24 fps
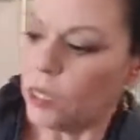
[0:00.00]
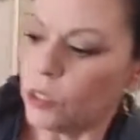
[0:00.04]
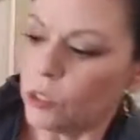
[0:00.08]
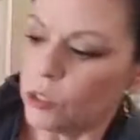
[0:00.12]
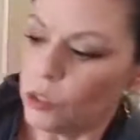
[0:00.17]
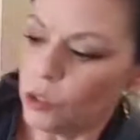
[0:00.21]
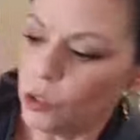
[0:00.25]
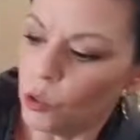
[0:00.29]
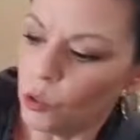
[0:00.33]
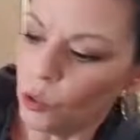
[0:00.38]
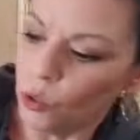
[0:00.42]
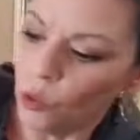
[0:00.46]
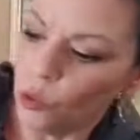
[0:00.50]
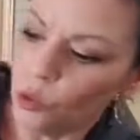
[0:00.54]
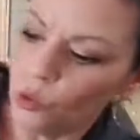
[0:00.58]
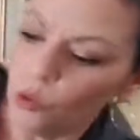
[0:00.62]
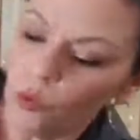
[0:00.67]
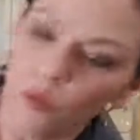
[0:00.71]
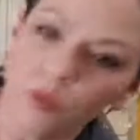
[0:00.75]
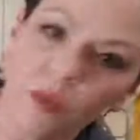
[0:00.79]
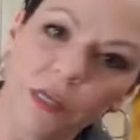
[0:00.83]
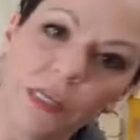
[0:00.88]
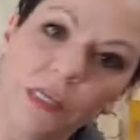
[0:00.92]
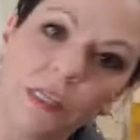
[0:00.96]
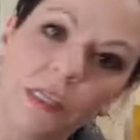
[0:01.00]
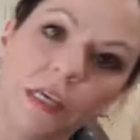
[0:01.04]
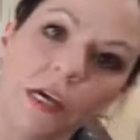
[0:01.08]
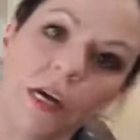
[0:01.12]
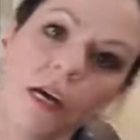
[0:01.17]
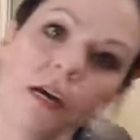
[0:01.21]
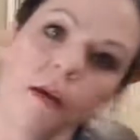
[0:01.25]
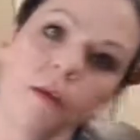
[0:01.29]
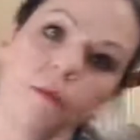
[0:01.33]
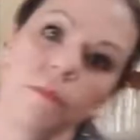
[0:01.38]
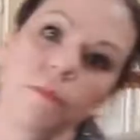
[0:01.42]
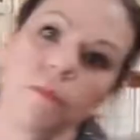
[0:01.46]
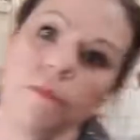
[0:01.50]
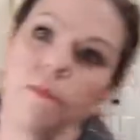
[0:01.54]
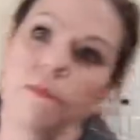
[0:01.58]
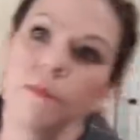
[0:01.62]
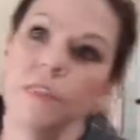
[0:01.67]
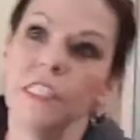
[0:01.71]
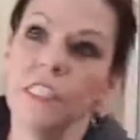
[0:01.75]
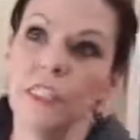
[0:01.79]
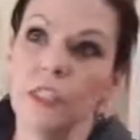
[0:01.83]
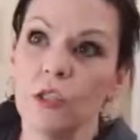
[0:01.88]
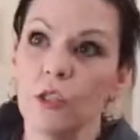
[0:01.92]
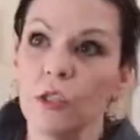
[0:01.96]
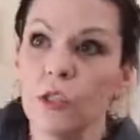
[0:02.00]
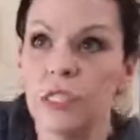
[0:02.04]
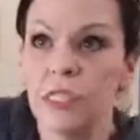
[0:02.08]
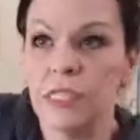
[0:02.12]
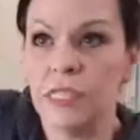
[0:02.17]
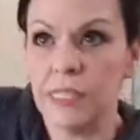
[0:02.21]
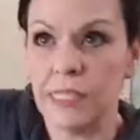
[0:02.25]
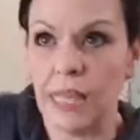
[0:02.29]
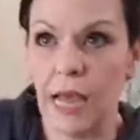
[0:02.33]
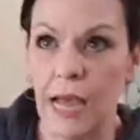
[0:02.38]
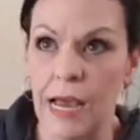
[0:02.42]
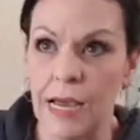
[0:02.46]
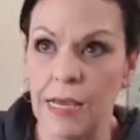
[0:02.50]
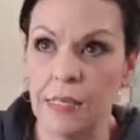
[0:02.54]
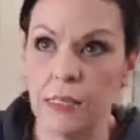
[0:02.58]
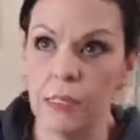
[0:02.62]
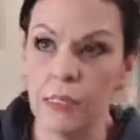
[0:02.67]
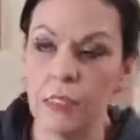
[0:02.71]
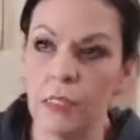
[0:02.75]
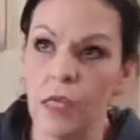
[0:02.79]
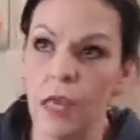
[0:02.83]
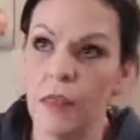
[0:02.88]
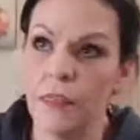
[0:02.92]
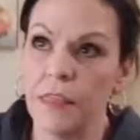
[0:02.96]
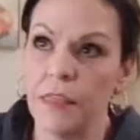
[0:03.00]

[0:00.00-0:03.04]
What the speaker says: So with digital designs,